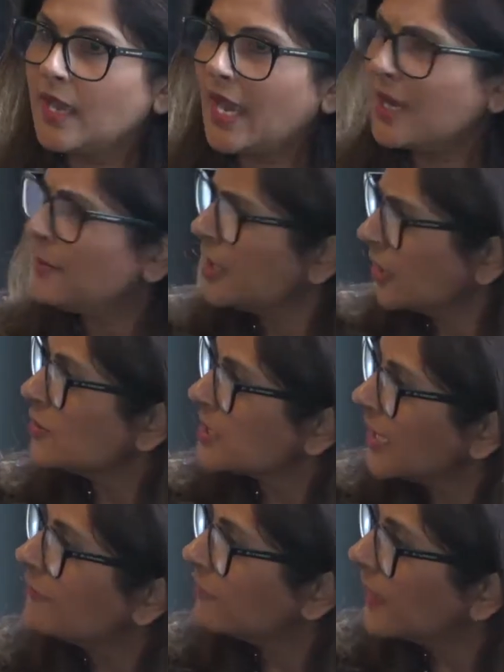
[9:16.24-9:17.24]
am I going to
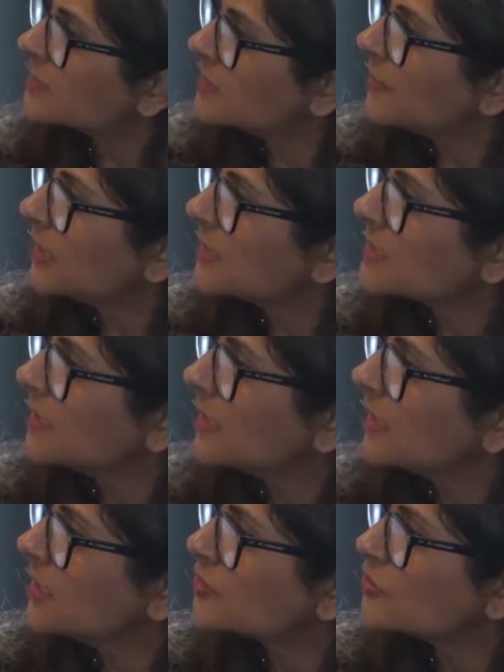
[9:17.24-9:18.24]
get
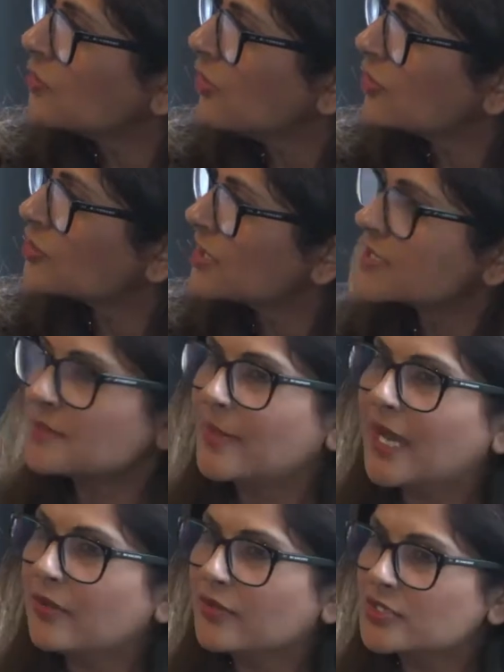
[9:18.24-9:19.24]
flexibility? It's not just
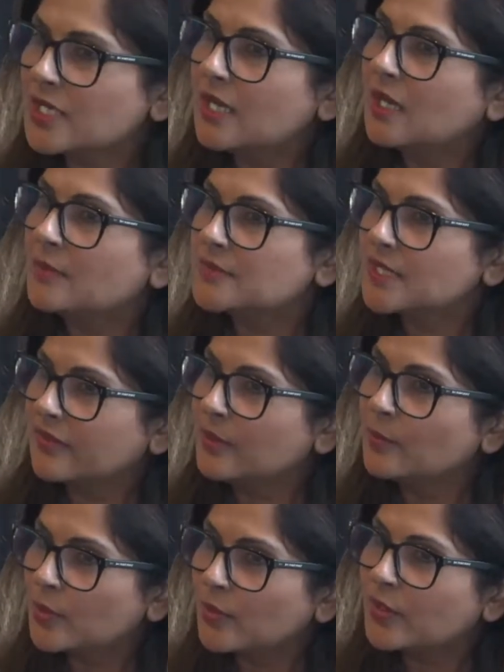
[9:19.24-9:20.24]
about the terms that the
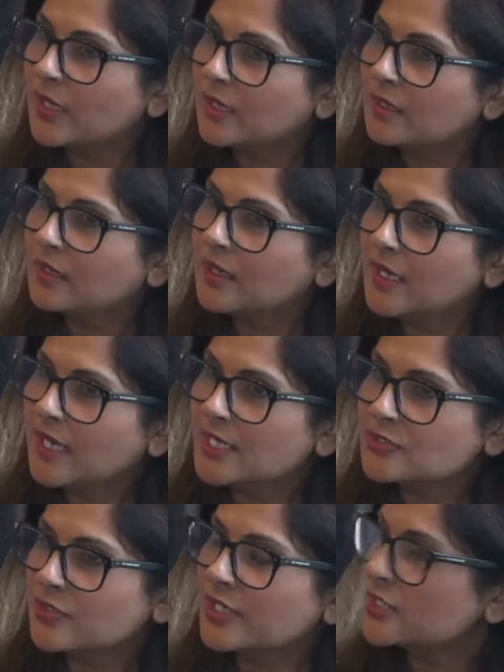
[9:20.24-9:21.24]
employer
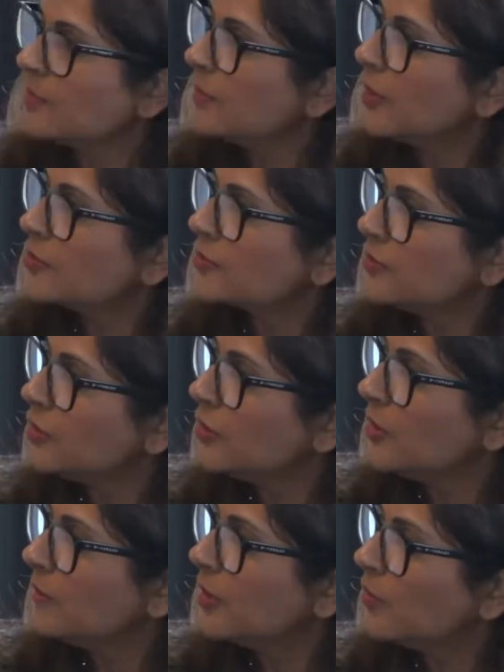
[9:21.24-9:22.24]
is trying to impose on
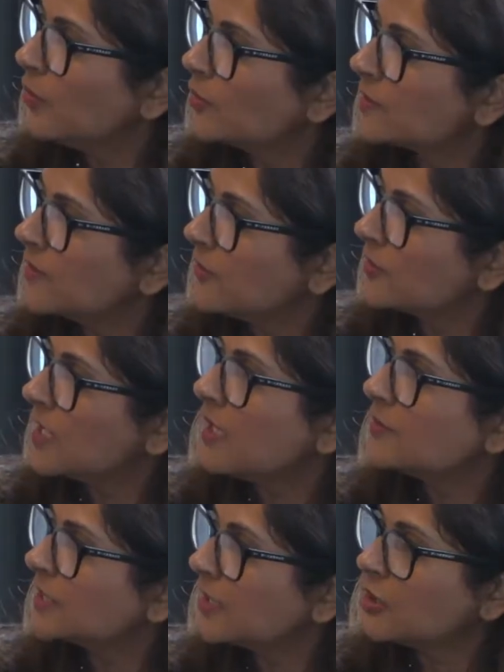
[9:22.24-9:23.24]
you, but also the
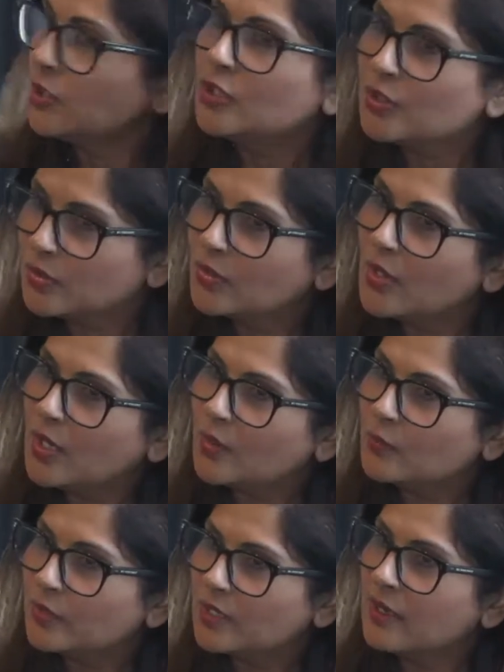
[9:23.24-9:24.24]
terms that you
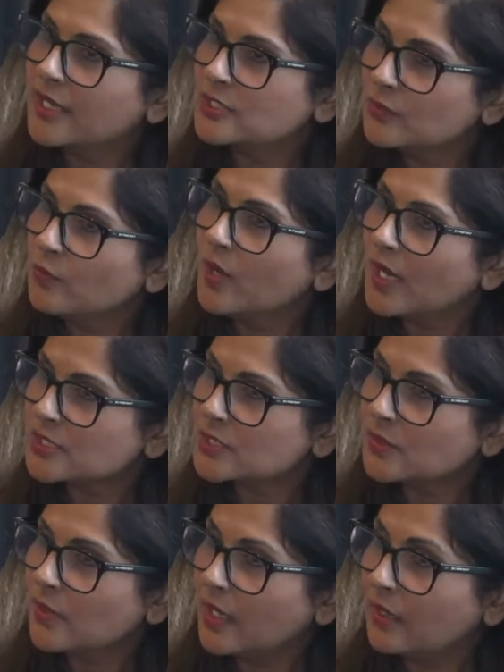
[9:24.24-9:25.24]
would like to work
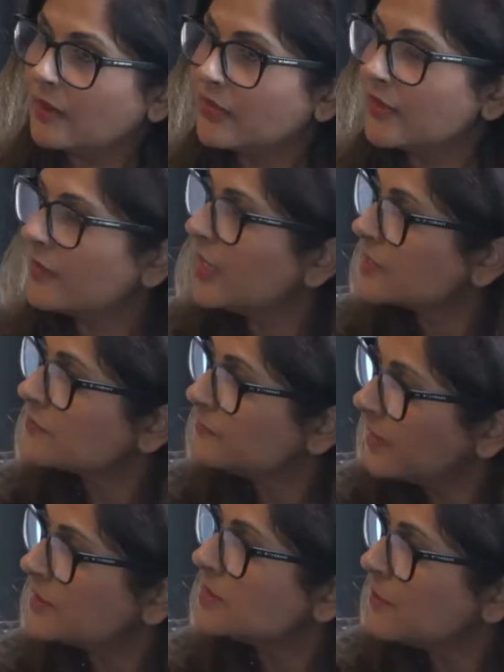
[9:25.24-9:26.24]
to. And I think that's
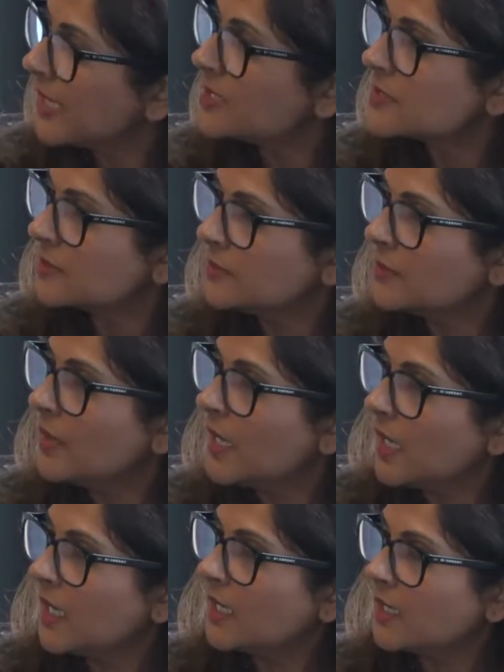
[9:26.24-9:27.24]
fundamental
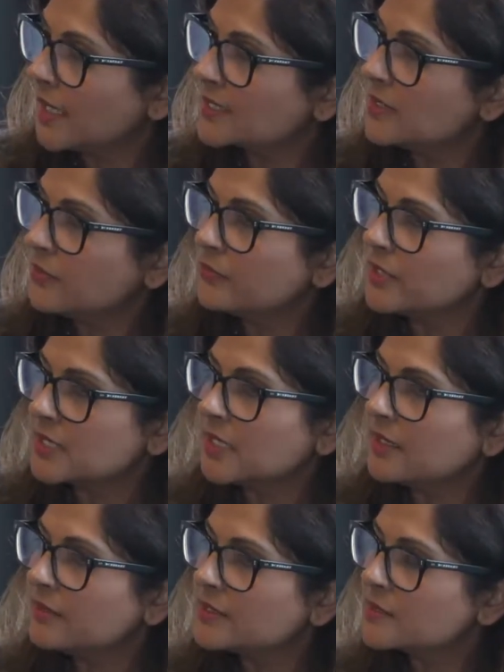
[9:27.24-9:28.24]
in getting the
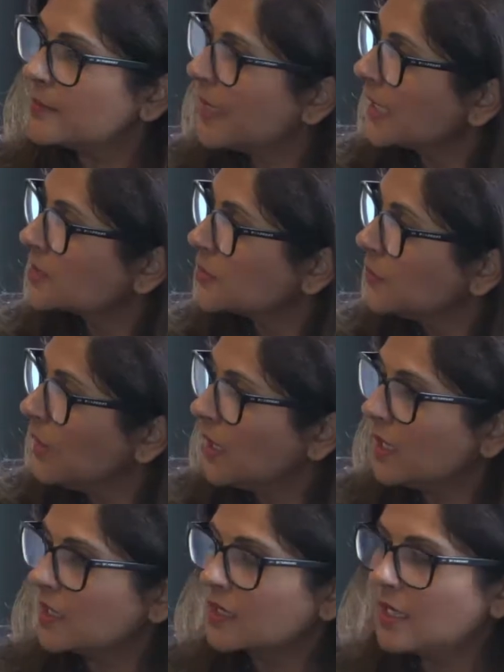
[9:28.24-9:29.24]
returners back to
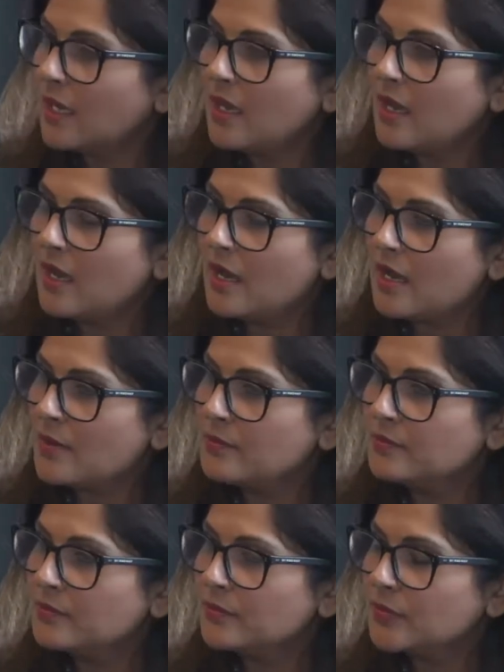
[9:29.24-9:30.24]
work.
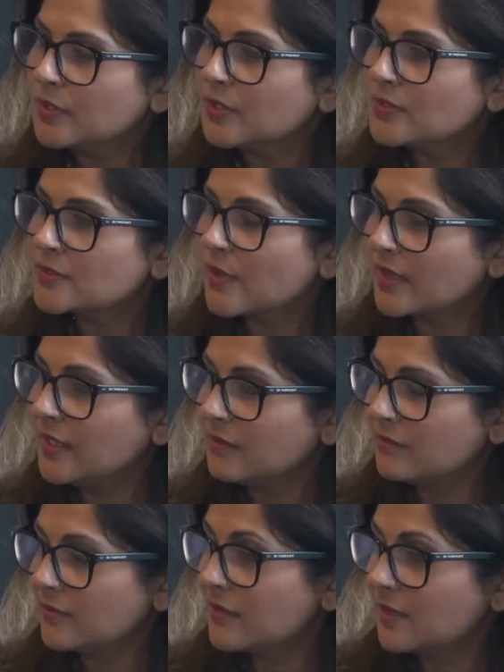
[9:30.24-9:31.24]
So I
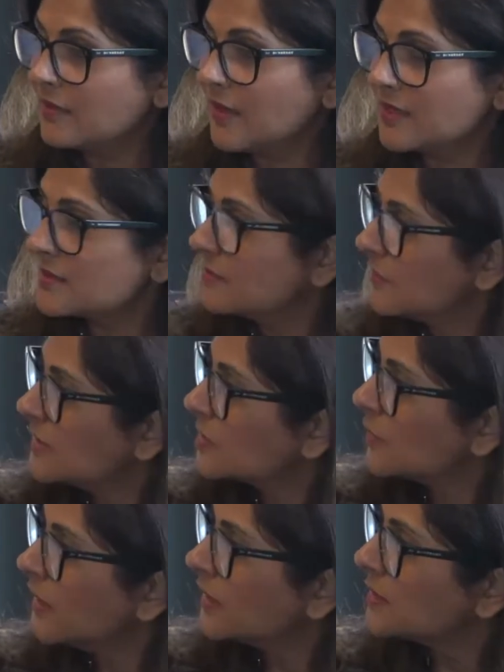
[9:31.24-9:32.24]
think that's quite